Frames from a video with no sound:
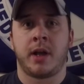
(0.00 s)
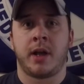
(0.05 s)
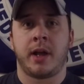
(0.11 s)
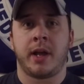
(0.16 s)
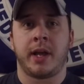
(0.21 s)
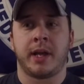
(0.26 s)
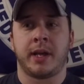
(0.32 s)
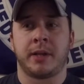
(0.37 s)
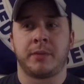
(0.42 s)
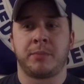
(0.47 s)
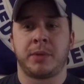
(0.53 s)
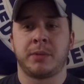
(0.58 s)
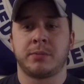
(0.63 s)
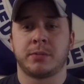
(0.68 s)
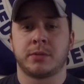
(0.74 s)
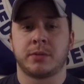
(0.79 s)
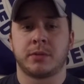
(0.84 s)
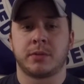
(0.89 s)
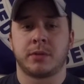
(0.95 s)
And
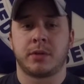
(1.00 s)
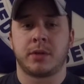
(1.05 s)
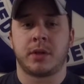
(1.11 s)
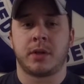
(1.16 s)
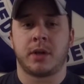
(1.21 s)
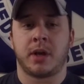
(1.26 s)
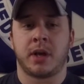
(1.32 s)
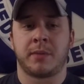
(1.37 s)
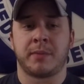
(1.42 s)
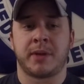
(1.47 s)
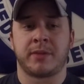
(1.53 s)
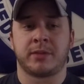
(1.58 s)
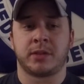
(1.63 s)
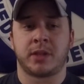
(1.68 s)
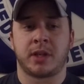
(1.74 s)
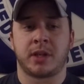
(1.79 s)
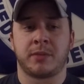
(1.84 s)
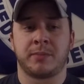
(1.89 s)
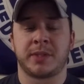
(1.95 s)
people um, have a
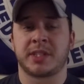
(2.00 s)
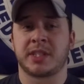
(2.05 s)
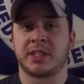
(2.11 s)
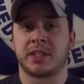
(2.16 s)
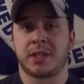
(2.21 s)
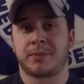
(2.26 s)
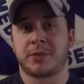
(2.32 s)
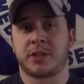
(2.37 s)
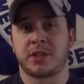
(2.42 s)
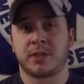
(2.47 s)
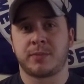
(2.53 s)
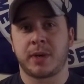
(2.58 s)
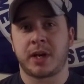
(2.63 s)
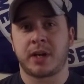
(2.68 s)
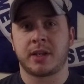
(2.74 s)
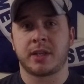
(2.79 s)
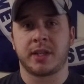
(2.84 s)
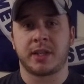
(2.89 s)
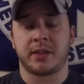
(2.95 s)
lot of misconceptions
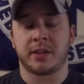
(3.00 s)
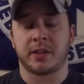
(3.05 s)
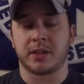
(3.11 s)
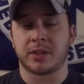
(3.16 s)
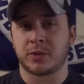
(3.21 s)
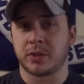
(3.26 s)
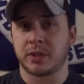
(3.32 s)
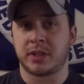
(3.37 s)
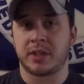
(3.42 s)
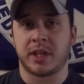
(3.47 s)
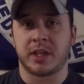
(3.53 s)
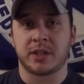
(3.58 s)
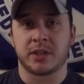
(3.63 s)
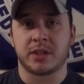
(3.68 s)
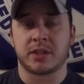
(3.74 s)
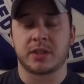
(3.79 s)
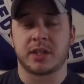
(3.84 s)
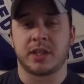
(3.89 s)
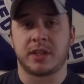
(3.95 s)
about it. They think it's really
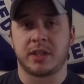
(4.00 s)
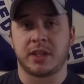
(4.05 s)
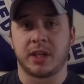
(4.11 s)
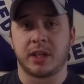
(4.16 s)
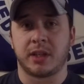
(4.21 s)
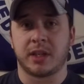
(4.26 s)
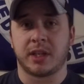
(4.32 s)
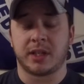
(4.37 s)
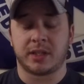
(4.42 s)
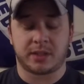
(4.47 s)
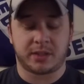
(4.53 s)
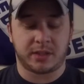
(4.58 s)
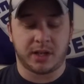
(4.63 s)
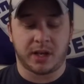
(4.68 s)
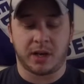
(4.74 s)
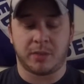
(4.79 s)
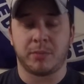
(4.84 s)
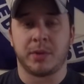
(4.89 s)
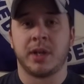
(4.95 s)
dangerous. They think that it's
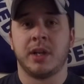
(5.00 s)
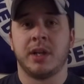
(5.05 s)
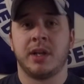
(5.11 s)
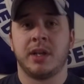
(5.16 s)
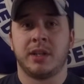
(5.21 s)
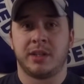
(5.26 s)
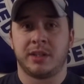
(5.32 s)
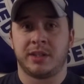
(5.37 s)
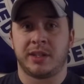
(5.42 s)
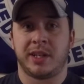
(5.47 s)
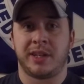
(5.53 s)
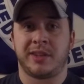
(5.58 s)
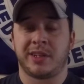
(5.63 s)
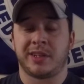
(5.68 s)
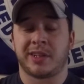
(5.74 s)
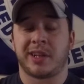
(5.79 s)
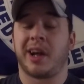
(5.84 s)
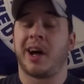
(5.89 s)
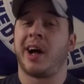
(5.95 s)
dumb. And they
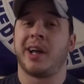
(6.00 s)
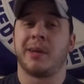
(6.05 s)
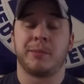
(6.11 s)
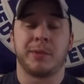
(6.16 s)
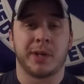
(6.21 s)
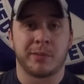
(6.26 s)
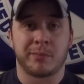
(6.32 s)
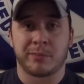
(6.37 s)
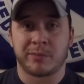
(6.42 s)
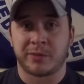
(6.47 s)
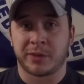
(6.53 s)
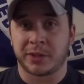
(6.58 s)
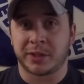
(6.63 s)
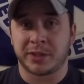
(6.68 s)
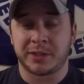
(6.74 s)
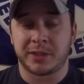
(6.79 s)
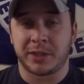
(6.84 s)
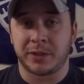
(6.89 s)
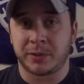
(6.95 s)
think that I'm dumb for
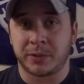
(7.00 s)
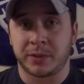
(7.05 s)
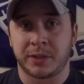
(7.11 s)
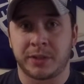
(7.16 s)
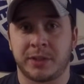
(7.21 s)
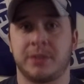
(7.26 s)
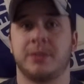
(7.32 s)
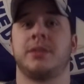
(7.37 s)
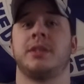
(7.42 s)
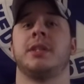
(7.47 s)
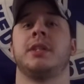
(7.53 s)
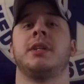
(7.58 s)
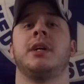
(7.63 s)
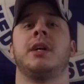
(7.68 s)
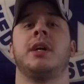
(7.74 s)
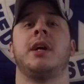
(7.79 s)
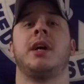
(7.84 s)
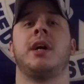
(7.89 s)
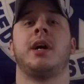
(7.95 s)
continuing to use it.
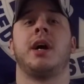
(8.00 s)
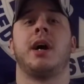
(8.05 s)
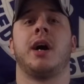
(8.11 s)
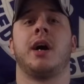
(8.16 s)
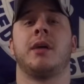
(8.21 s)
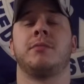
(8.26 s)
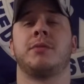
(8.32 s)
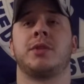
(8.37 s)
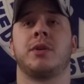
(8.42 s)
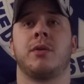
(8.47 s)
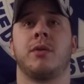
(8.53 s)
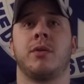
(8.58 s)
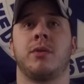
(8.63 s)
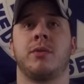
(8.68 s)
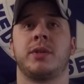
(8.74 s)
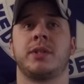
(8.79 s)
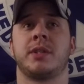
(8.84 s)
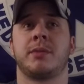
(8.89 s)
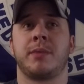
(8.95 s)
Um, so the
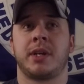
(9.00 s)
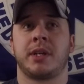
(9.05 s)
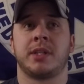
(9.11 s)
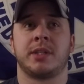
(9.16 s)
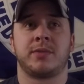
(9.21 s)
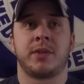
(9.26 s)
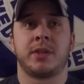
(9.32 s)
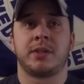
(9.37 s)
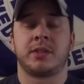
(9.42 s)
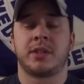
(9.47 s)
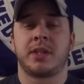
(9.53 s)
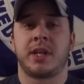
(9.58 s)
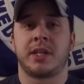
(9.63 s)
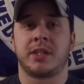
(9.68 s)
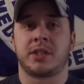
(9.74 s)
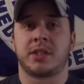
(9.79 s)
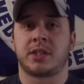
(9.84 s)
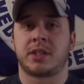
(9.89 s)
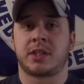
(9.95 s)
reason I'm making this video today
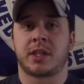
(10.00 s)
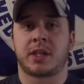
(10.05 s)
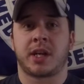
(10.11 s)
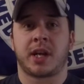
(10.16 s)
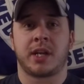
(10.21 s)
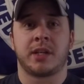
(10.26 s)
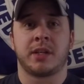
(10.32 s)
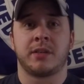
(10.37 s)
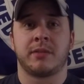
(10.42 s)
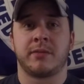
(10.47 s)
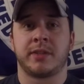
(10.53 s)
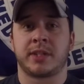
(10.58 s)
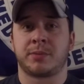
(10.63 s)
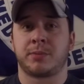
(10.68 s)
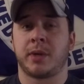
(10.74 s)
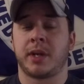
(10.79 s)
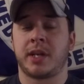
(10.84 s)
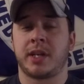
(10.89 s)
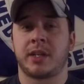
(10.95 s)
is just kind of
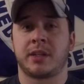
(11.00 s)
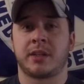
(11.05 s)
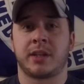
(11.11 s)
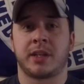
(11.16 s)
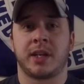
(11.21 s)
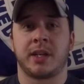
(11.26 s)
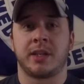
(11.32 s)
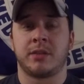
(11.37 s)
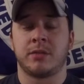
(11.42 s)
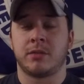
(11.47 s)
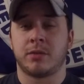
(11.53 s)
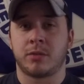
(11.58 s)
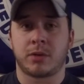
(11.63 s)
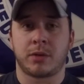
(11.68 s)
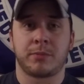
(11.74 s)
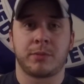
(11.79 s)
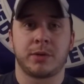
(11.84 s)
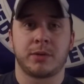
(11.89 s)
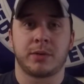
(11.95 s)
explaining that I do know what
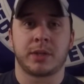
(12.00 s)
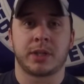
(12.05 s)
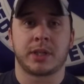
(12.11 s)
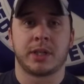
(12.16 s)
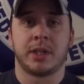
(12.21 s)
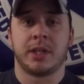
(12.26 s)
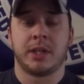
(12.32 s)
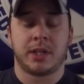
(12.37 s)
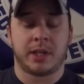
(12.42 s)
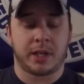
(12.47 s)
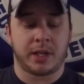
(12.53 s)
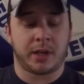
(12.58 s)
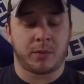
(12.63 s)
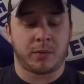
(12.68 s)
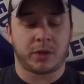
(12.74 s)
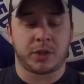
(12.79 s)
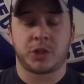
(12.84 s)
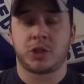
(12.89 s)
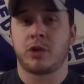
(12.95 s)
I'm doing. And I
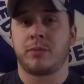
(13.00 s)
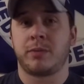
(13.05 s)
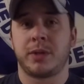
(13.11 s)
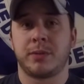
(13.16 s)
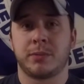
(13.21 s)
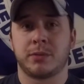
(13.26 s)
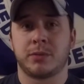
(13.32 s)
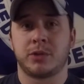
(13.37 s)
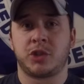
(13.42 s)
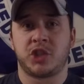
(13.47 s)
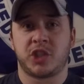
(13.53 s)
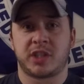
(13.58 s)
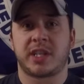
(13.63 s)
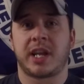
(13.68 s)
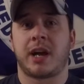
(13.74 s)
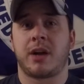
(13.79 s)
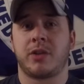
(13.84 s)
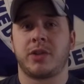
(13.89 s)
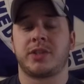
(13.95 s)
want to show people just
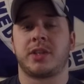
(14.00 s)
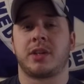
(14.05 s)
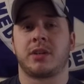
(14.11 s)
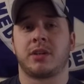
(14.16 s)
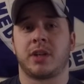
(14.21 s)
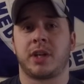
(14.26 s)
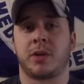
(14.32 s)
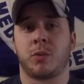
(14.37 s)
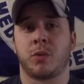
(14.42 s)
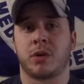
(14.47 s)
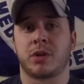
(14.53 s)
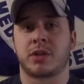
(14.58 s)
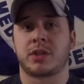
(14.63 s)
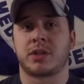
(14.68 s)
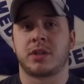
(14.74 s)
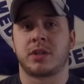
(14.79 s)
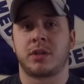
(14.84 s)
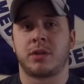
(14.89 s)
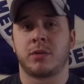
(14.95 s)
how the centerline
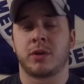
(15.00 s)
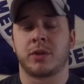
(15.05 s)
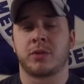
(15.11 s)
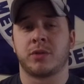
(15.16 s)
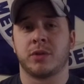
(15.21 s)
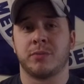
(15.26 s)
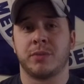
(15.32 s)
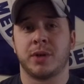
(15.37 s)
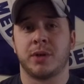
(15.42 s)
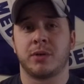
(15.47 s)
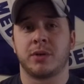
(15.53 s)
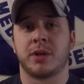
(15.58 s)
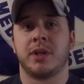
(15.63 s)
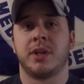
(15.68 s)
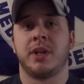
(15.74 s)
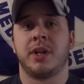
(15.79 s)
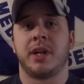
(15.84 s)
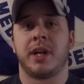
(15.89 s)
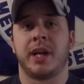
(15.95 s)
works going through the boat.
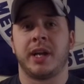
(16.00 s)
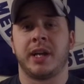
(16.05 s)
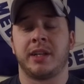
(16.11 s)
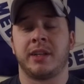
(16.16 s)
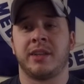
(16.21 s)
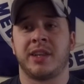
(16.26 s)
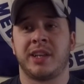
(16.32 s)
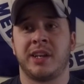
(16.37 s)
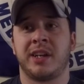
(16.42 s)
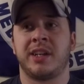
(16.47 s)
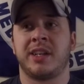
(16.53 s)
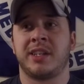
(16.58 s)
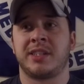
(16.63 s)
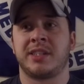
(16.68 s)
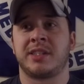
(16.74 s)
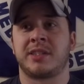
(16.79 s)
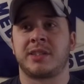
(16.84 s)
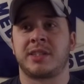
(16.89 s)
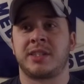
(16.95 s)
And that it
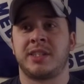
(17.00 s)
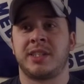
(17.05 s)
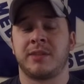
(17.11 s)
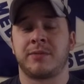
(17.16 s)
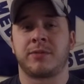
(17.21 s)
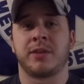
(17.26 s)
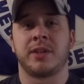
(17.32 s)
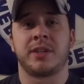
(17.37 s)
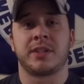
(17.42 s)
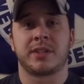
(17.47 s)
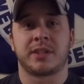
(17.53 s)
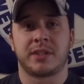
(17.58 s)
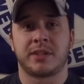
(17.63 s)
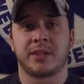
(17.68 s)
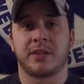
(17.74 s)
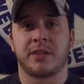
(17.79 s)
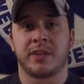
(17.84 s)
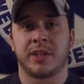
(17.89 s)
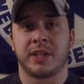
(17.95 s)
is different
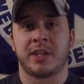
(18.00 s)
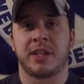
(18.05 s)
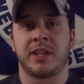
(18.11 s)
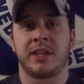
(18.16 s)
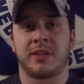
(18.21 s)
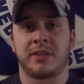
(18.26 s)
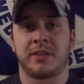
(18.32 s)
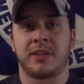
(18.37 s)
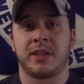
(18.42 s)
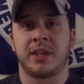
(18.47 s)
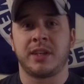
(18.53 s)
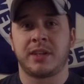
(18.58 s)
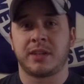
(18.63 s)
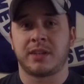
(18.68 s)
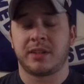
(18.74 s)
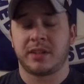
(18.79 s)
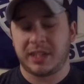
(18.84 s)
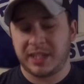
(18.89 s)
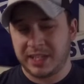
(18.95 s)
than they think
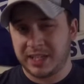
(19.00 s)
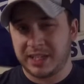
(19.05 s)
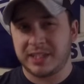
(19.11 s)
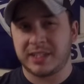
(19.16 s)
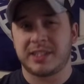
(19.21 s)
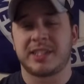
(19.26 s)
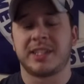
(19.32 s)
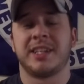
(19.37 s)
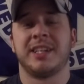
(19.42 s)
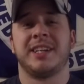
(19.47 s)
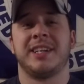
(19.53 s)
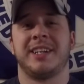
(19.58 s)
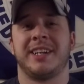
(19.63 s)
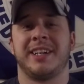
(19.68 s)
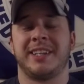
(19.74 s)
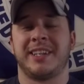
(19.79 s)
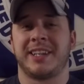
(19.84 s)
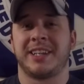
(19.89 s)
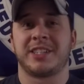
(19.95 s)
it is
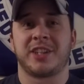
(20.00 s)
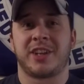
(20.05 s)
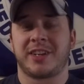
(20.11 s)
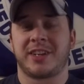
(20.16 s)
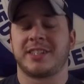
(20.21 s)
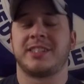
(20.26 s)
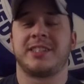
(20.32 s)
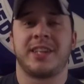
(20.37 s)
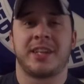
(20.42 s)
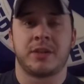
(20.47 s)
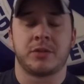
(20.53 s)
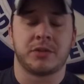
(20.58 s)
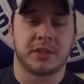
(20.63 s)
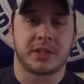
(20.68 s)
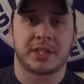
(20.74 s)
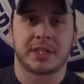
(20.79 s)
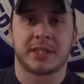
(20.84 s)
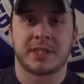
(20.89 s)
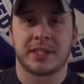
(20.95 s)
and then it's not as
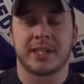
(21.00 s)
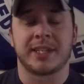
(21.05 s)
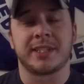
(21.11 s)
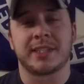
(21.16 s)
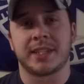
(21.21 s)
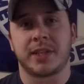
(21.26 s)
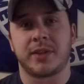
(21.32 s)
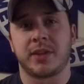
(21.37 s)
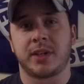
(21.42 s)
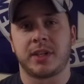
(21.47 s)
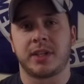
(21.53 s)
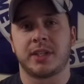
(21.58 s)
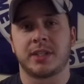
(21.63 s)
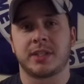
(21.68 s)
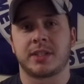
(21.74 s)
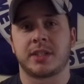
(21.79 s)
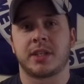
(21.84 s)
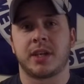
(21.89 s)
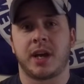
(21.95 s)
dangerous as they think it
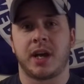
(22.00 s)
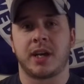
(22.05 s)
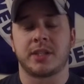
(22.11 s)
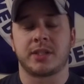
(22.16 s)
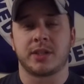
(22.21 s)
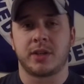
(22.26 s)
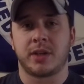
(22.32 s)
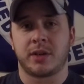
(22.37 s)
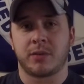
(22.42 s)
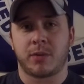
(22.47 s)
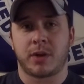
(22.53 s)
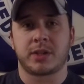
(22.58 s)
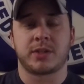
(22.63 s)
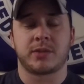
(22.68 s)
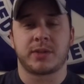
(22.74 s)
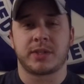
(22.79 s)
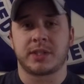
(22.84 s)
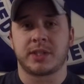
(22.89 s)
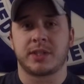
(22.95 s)
is. Uh, so here, watch
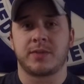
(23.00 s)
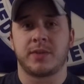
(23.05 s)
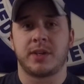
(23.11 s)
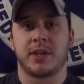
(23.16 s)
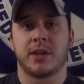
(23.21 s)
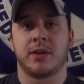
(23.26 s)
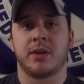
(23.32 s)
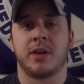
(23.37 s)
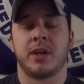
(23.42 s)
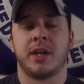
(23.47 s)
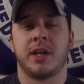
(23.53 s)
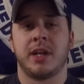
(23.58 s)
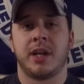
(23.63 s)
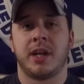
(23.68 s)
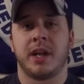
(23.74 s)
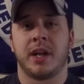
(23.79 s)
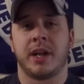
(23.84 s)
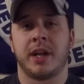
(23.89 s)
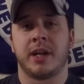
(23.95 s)
the rest of this video,
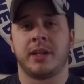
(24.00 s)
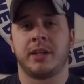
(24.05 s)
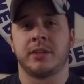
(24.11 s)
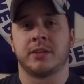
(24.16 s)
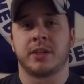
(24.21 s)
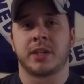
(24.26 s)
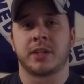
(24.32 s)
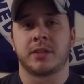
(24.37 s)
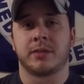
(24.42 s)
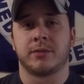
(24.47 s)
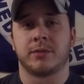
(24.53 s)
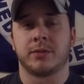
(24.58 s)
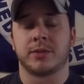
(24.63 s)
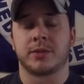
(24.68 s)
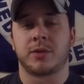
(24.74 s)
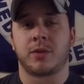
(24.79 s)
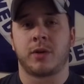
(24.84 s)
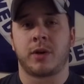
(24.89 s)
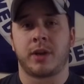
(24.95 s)
and you'll get the full
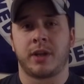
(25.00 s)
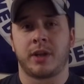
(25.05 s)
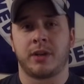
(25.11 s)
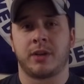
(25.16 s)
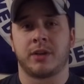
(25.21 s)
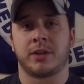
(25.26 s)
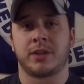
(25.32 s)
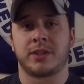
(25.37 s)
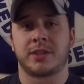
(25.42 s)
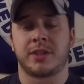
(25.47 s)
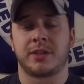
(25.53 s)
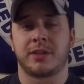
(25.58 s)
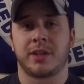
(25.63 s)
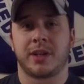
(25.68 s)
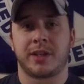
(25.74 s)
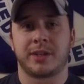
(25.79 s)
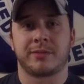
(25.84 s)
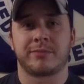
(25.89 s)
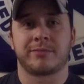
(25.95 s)
story here on the center line.